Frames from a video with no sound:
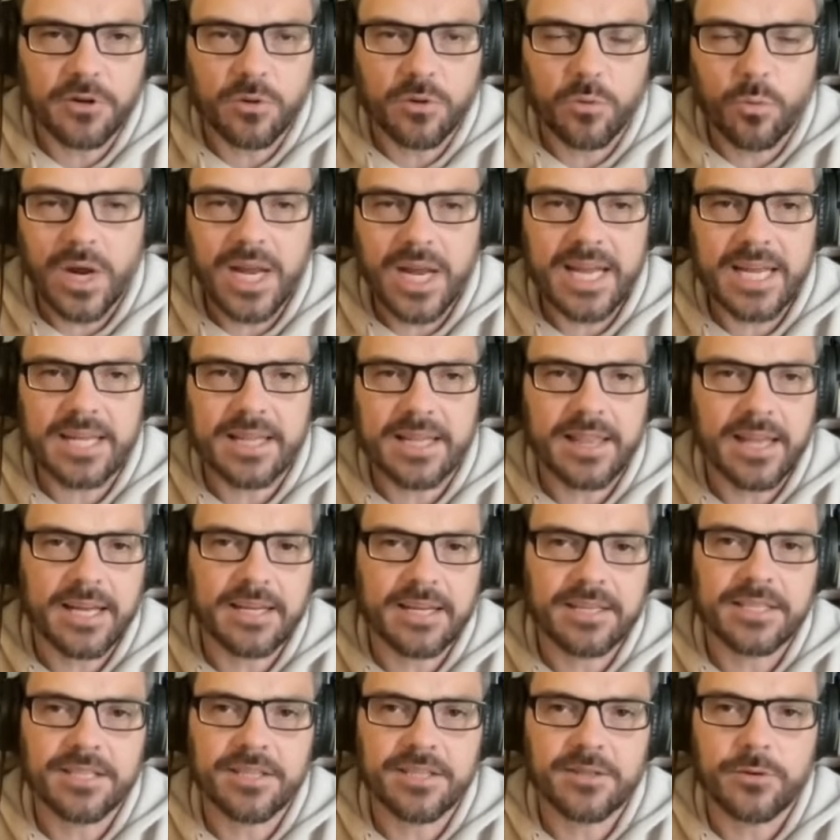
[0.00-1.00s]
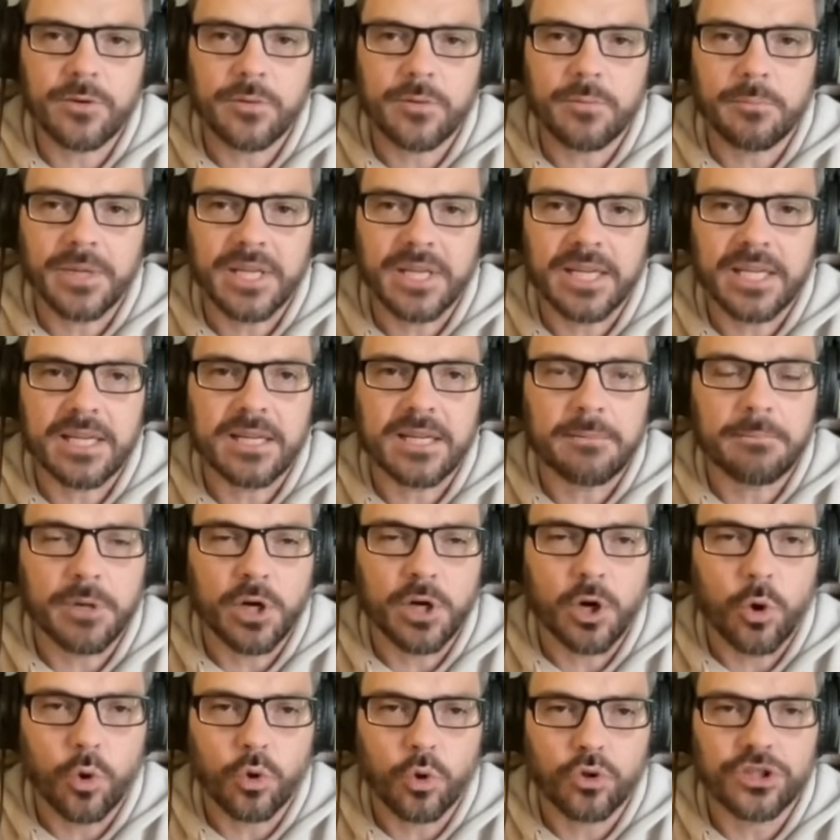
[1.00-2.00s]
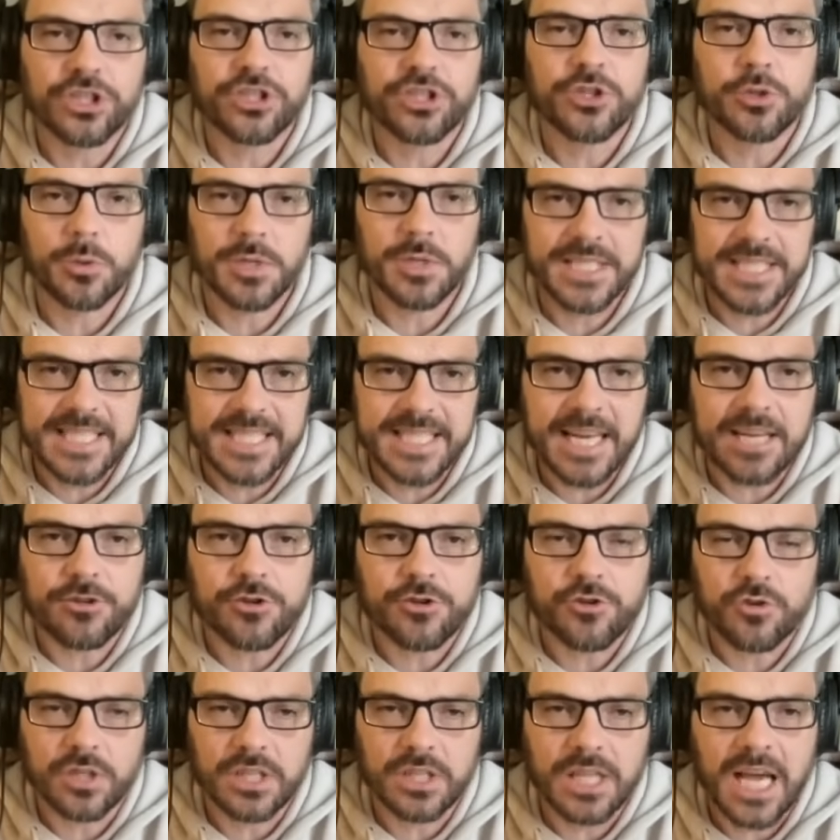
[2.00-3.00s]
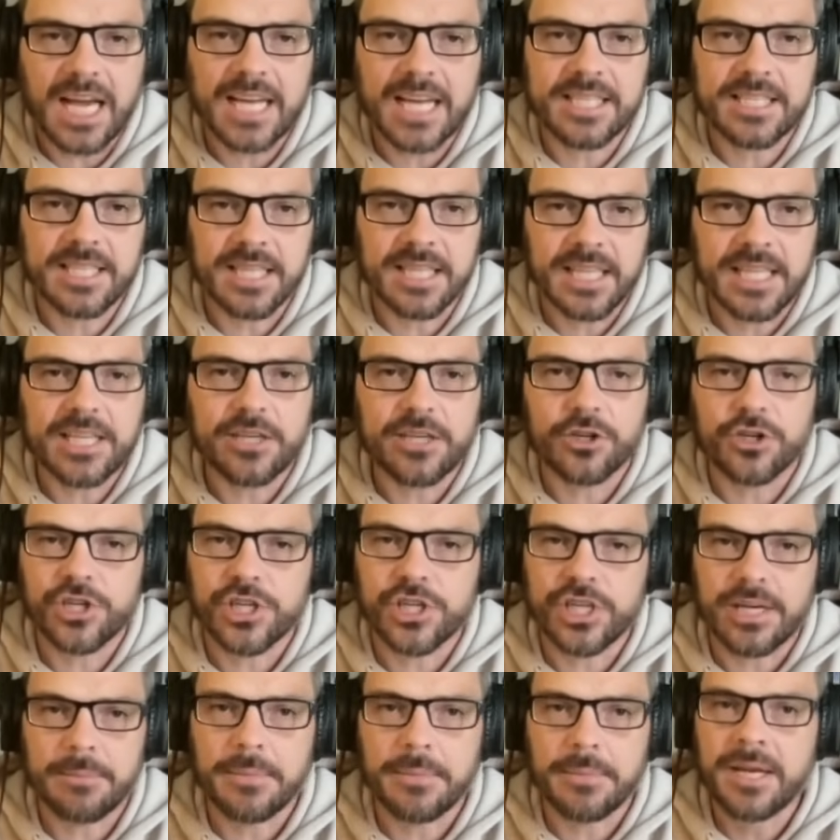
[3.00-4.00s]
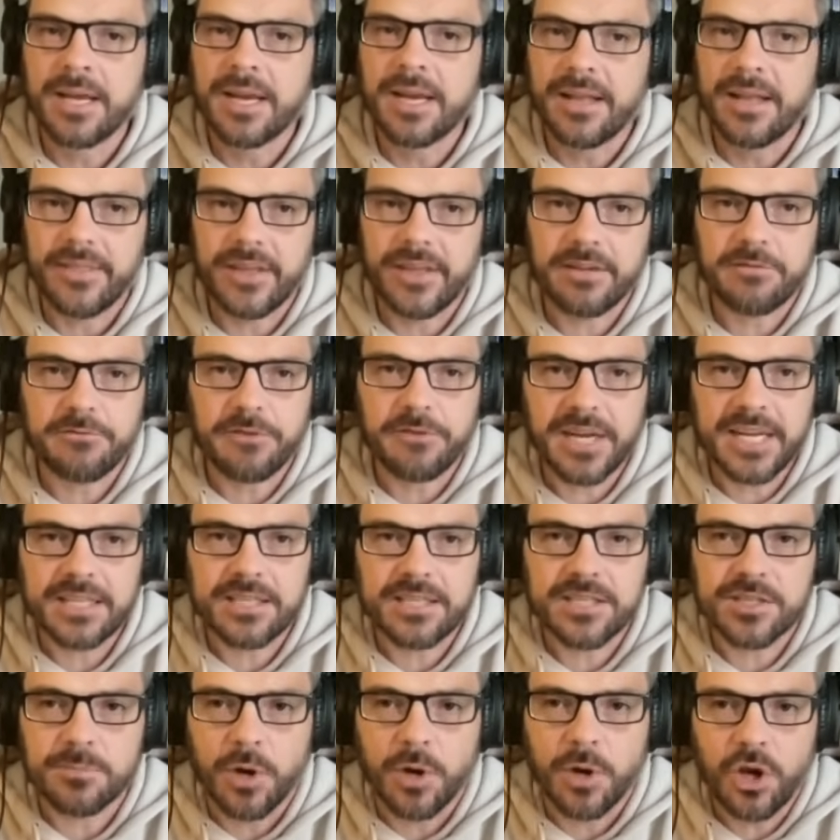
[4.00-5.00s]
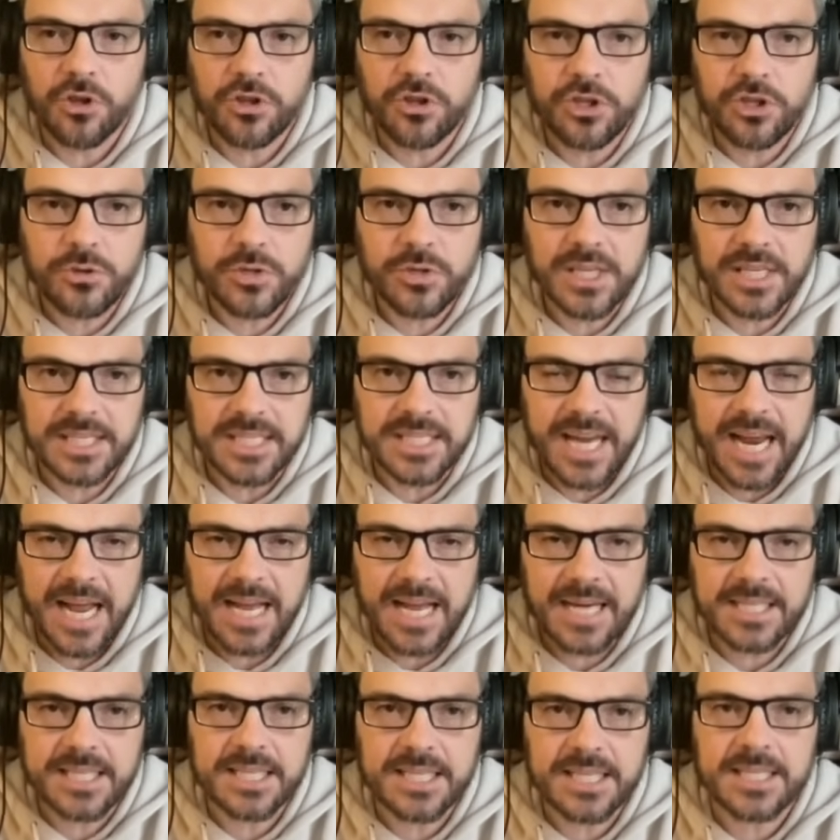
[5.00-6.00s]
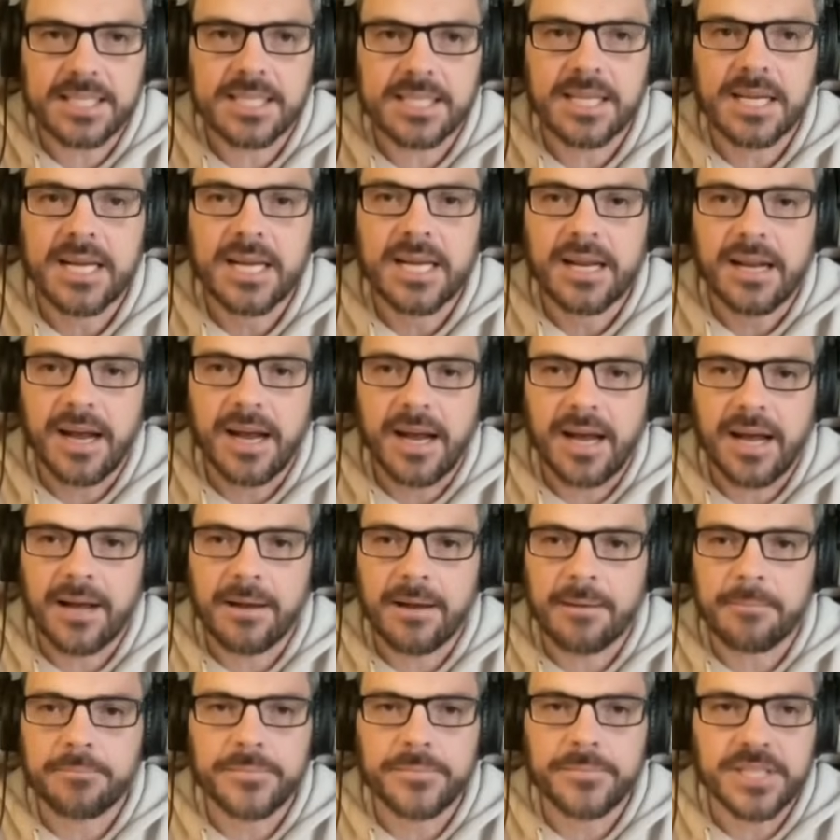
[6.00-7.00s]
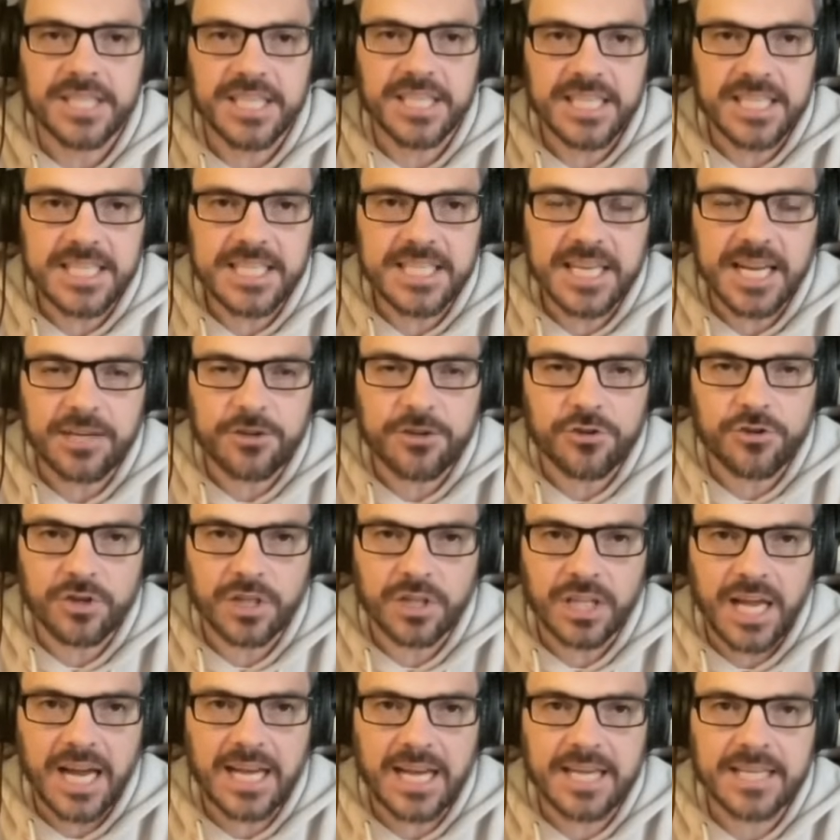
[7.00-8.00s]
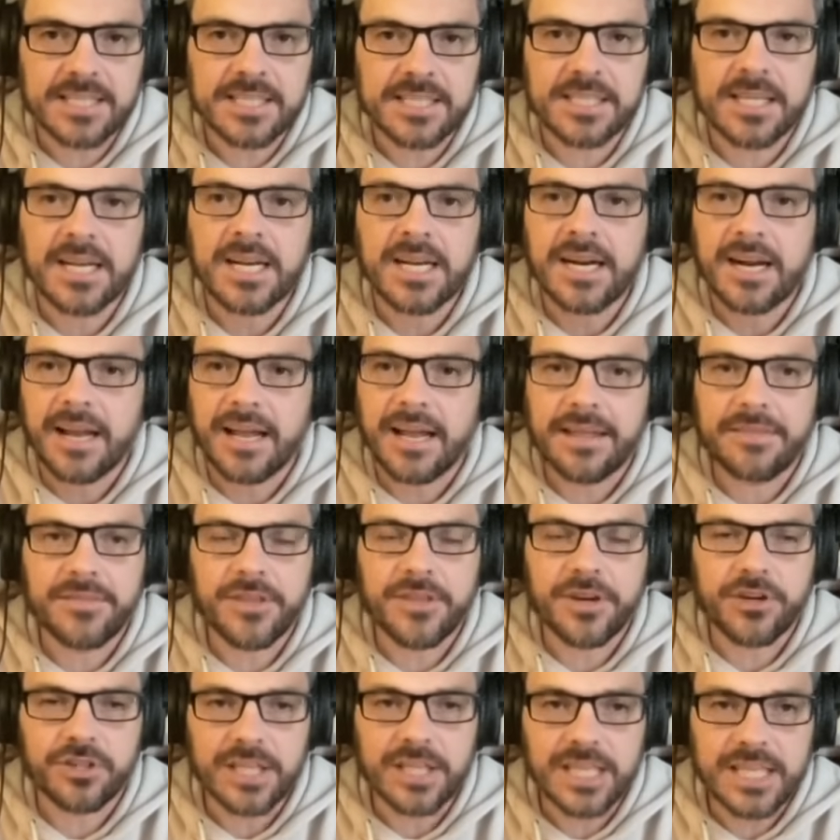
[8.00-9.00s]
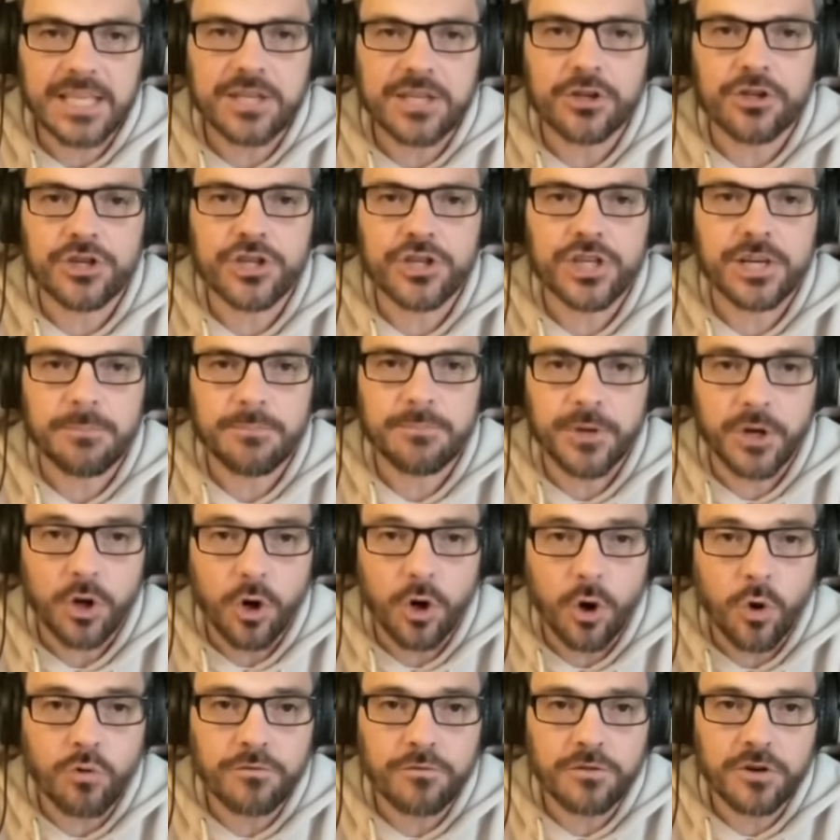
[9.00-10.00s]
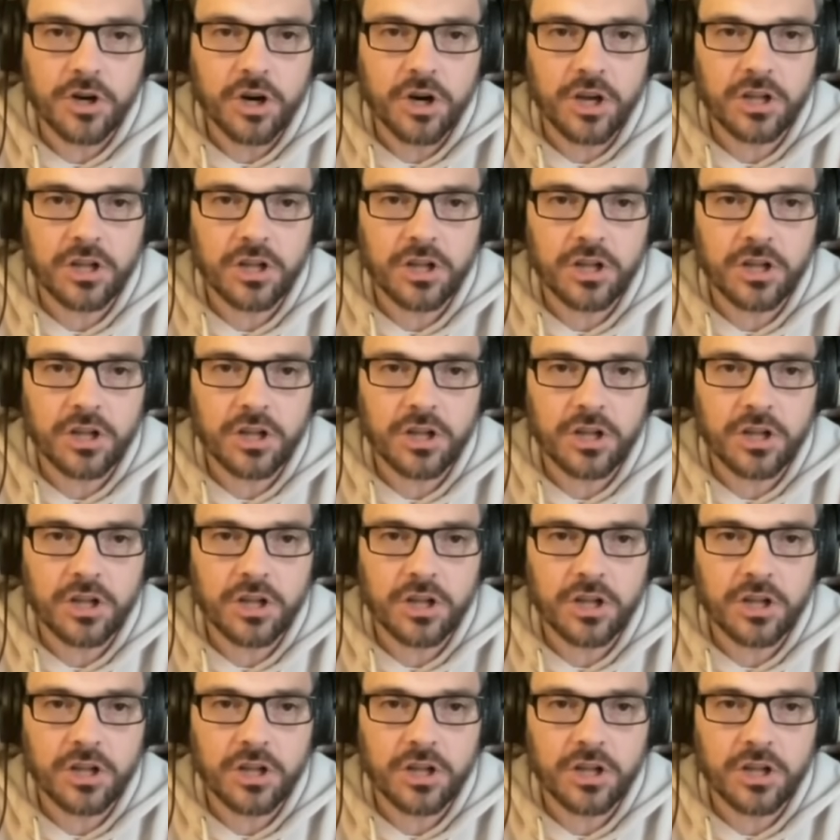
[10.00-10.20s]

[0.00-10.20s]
way than to be beholden to a centralized leadership. They fight small unit tactics, decentralized, and their leadership, their overall